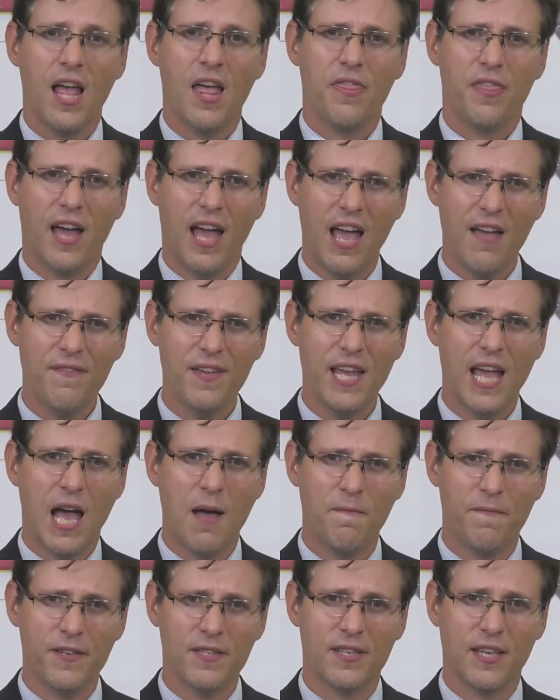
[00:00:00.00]
The heavy
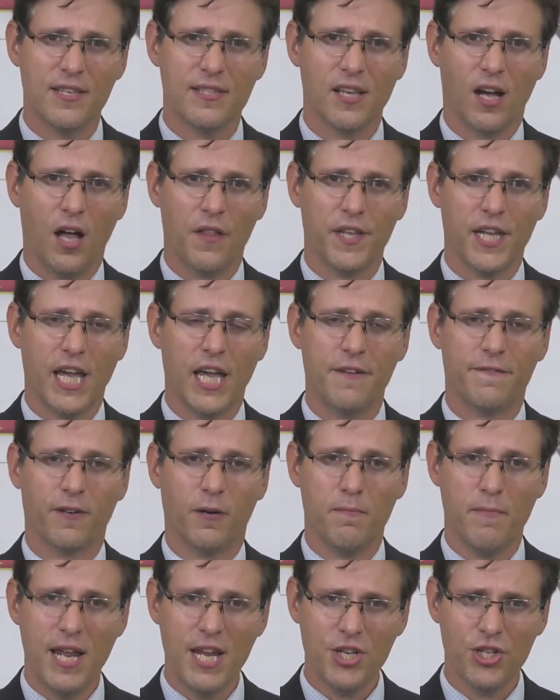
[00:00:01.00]
emphasis on the
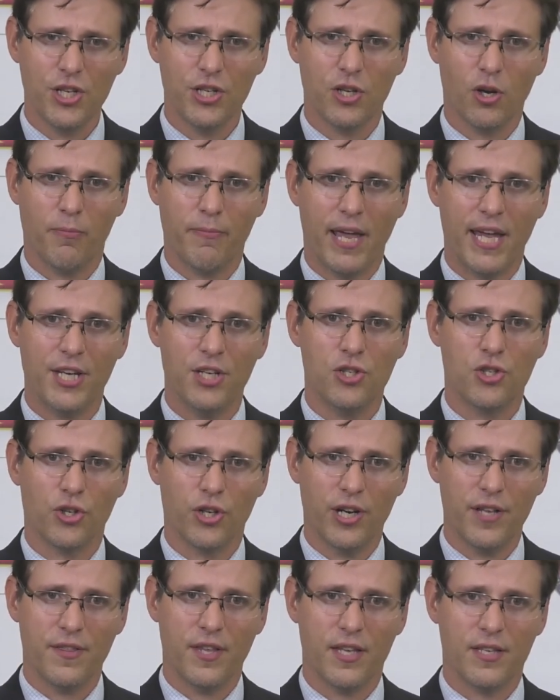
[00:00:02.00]
information domain
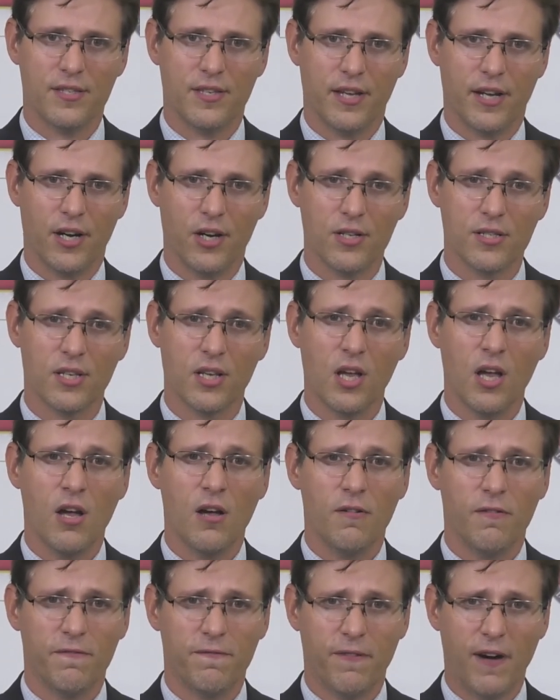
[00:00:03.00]
during these years
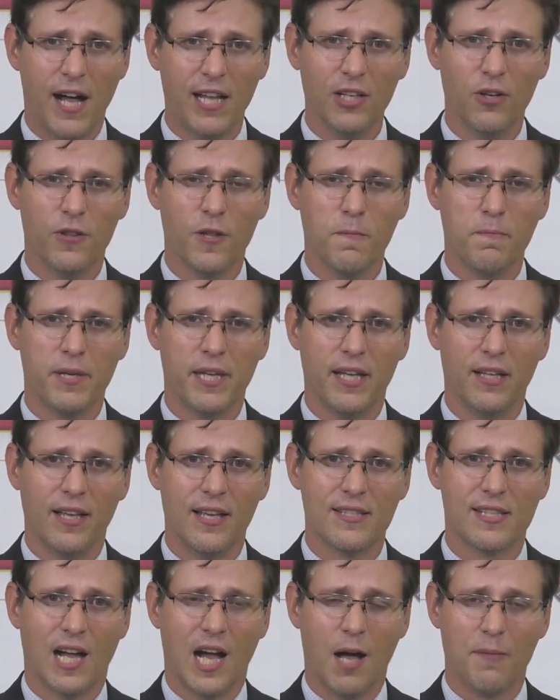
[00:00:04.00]
followed the
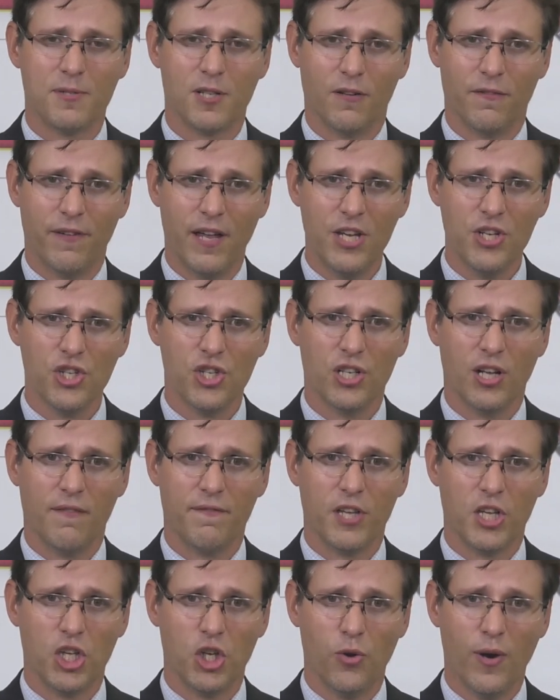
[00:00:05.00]
PLA's observation of
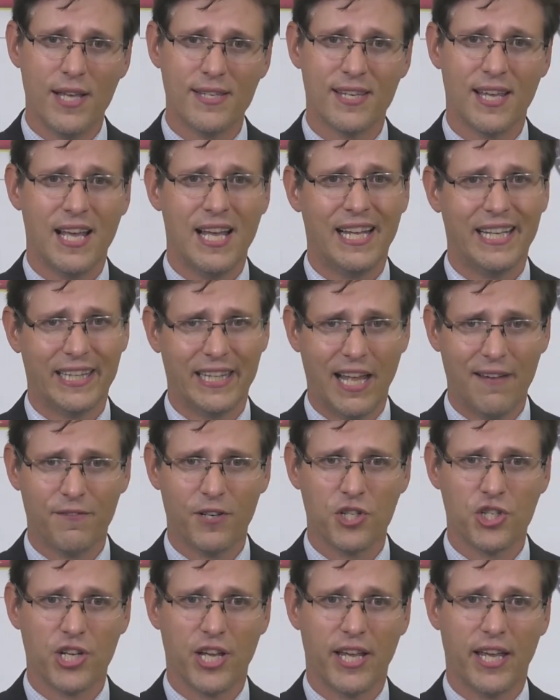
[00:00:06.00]
the US
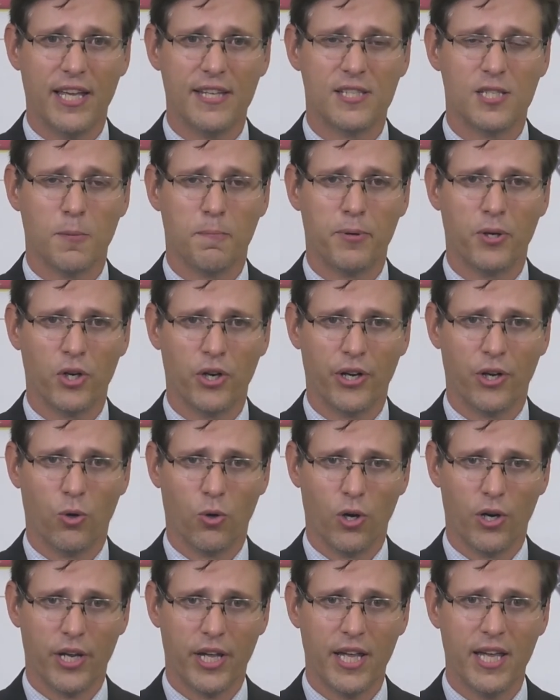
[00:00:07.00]
leveraging its
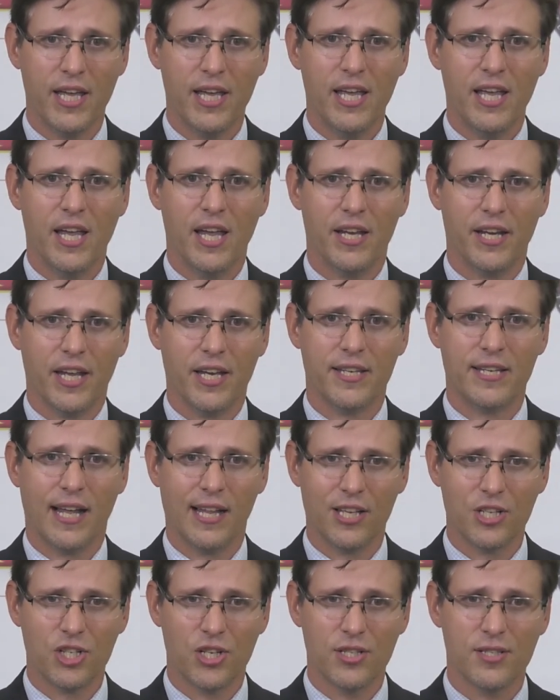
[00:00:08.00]
superiority in
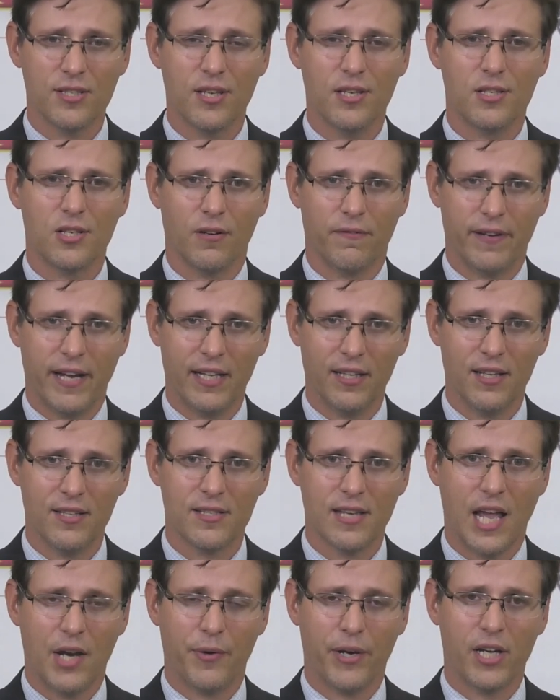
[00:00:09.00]
intelligence, surveillance,
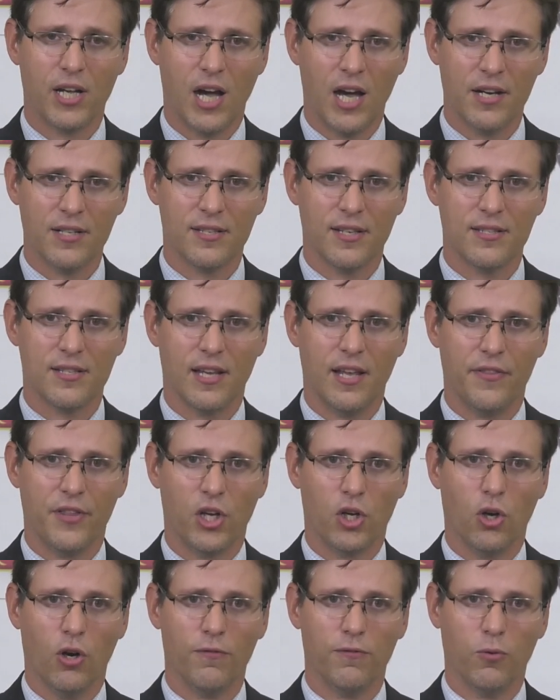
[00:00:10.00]
and reconnaissance in the
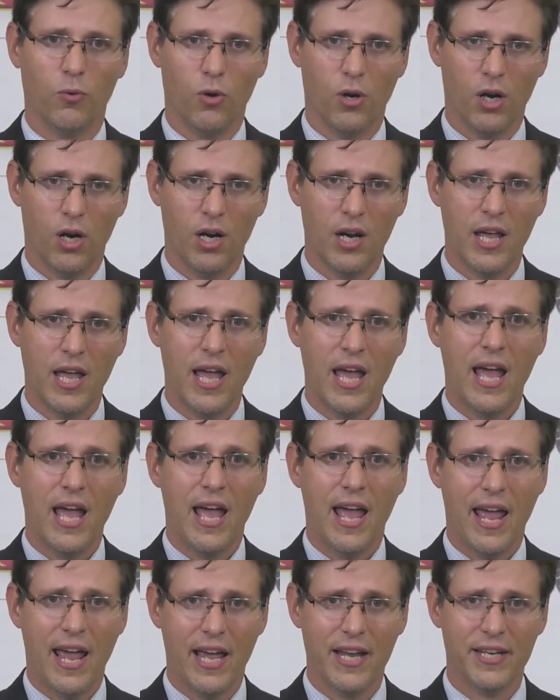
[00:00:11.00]
Gulf War,
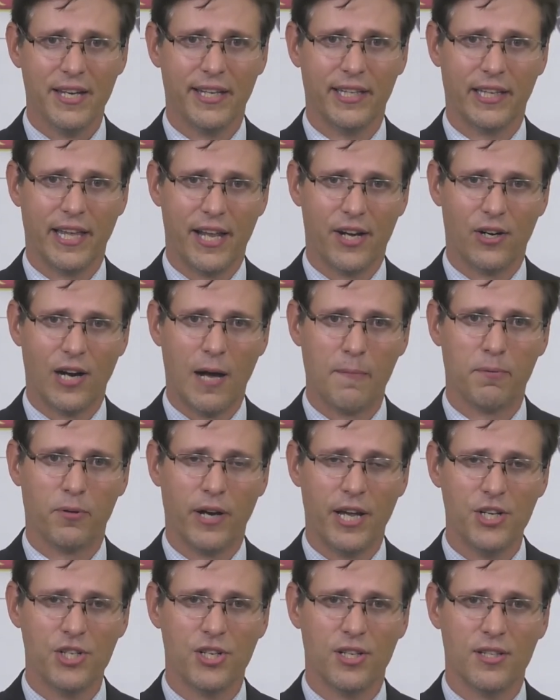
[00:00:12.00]
and in later
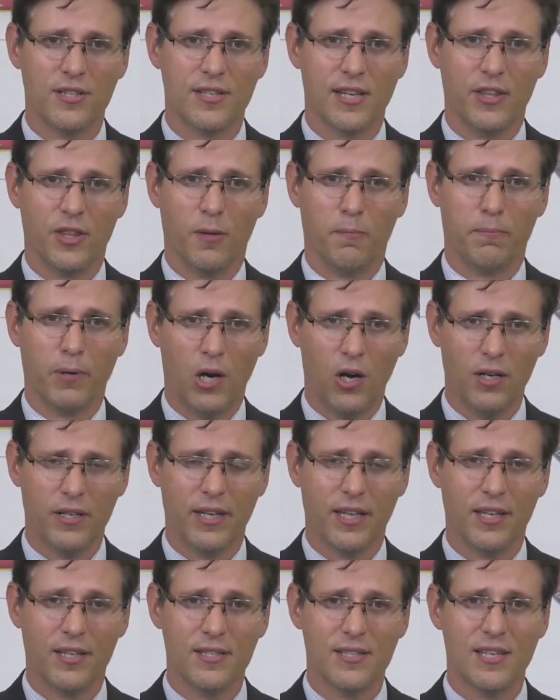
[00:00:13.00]
operations in the
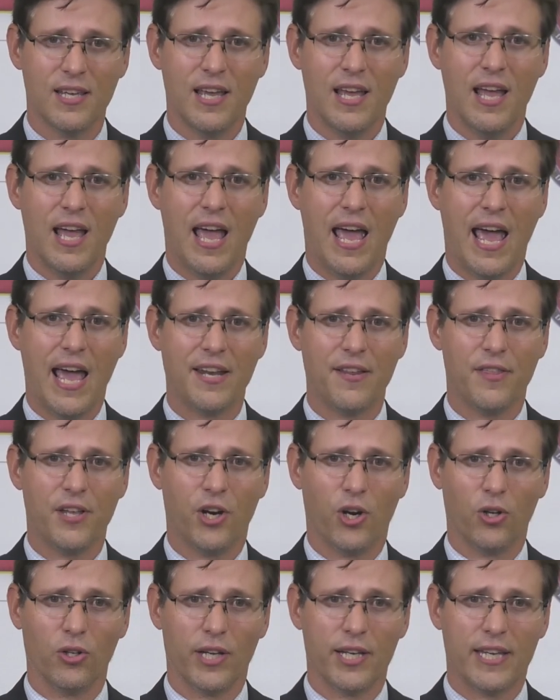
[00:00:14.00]
Balkans and the
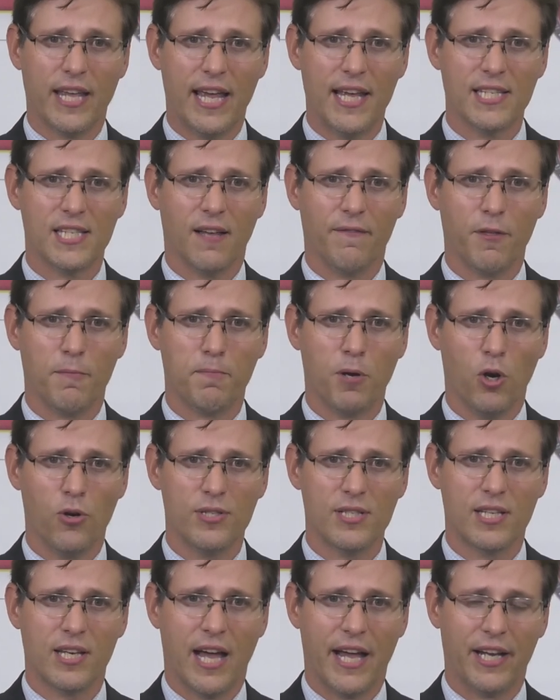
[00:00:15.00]
early days of the
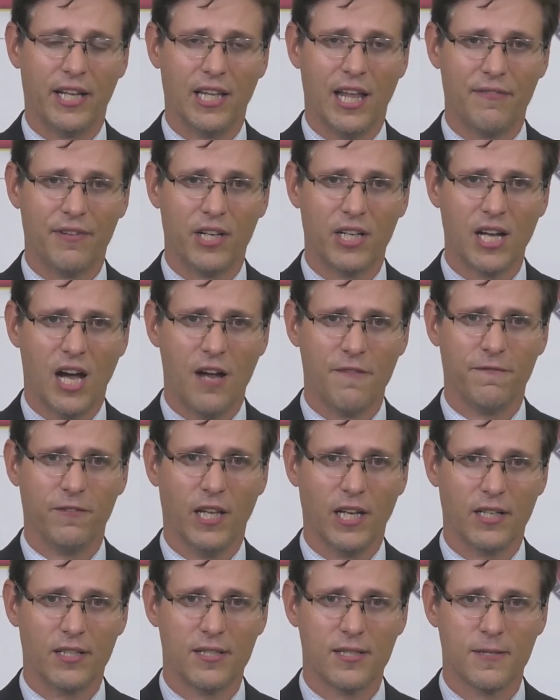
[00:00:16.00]
post-9/11
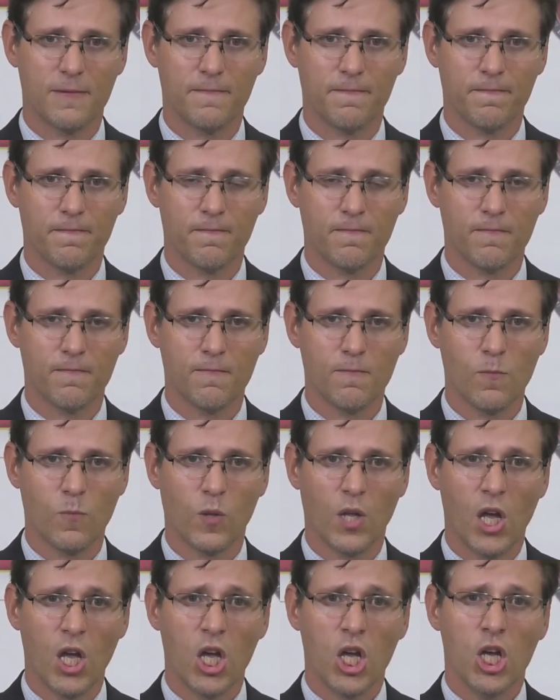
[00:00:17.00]
conflicts.
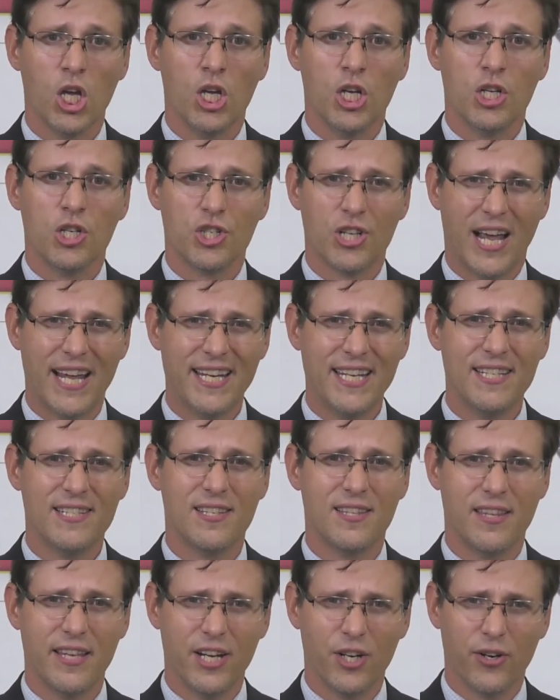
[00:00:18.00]
Chinese
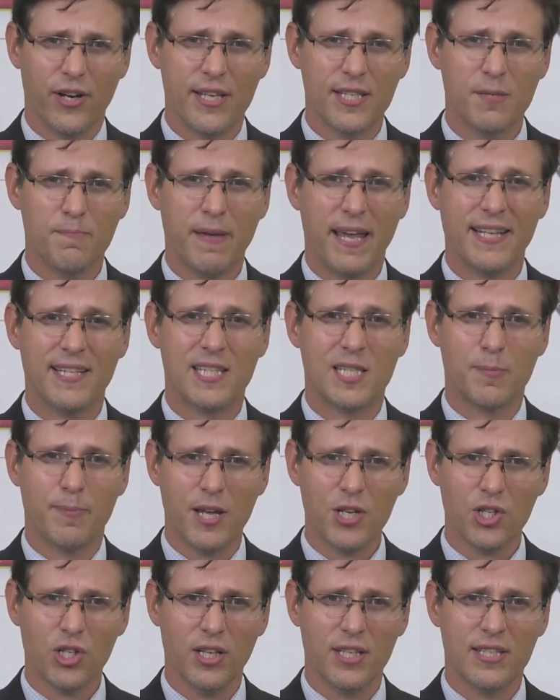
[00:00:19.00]
theorists paid
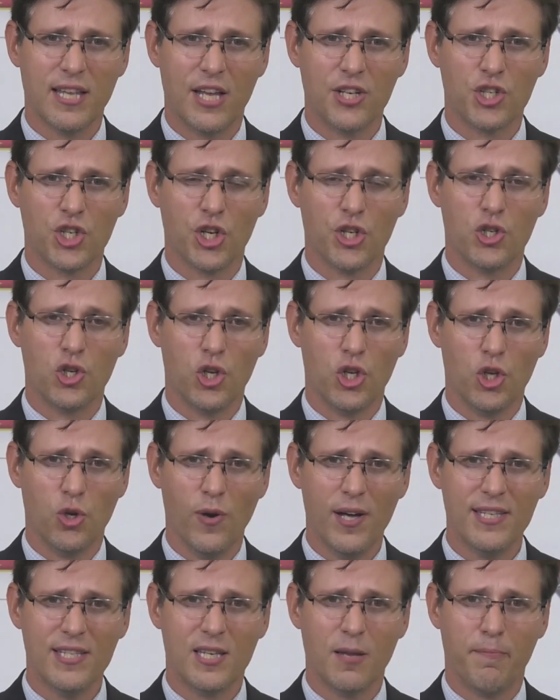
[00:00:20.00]
special attention to
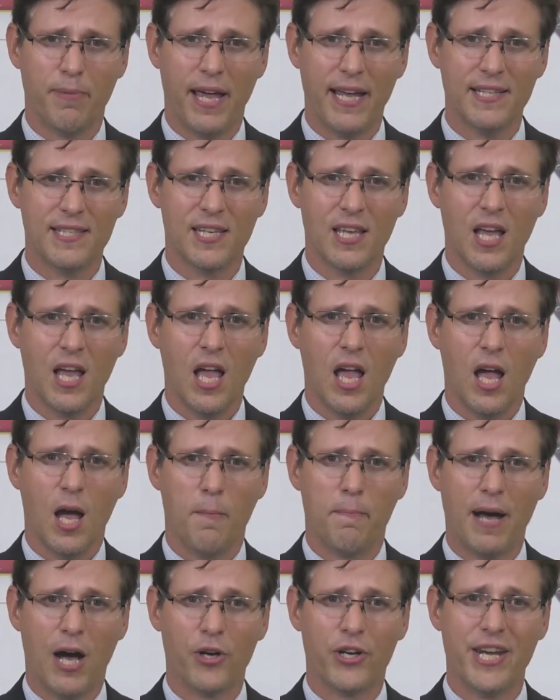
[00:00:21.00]
US debates
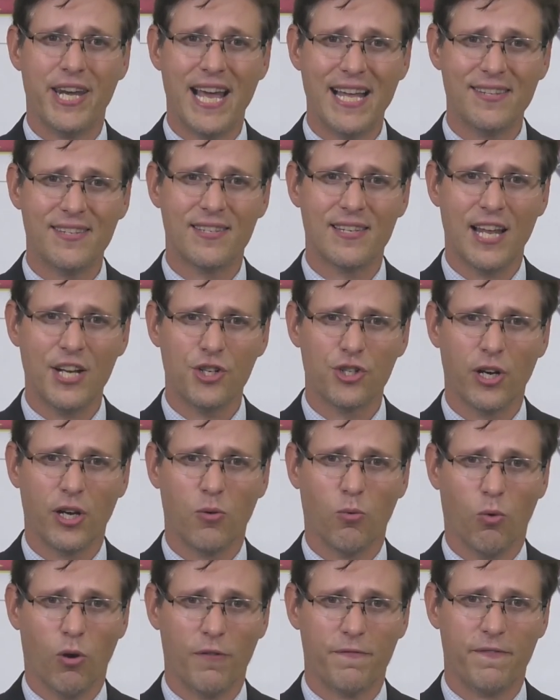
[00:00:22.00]
about net-centric
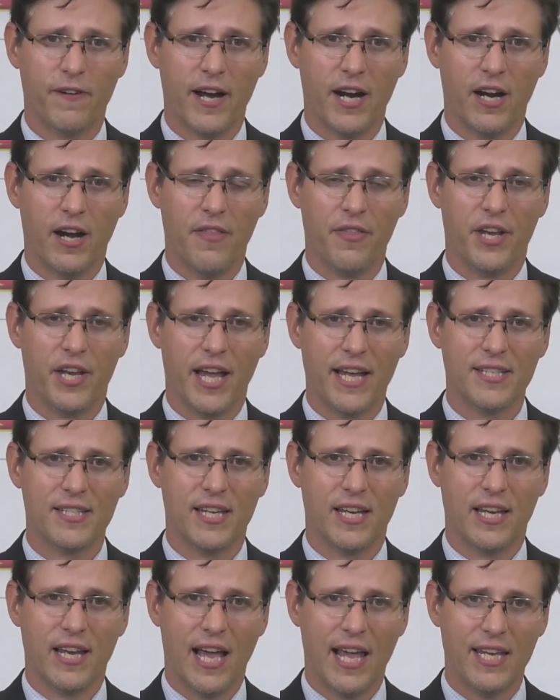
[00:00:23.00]
warfare in the
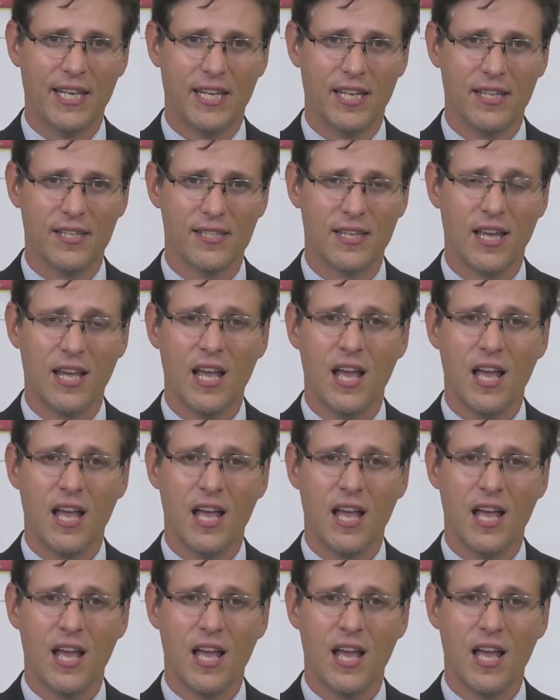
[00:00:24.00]
1990s